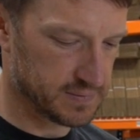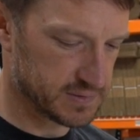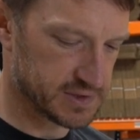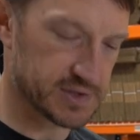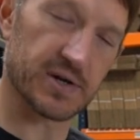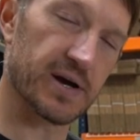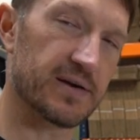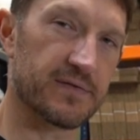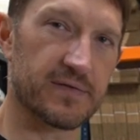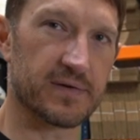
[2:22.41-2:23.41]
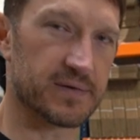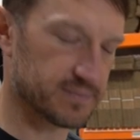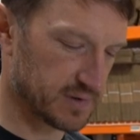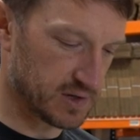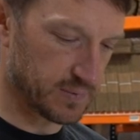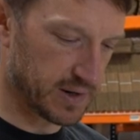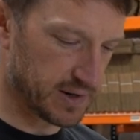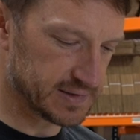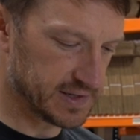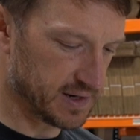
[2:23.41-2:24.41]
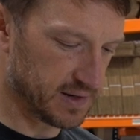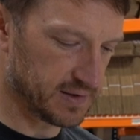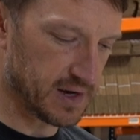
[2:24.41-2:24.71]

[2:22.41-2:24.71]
which is great for you know wear and tear.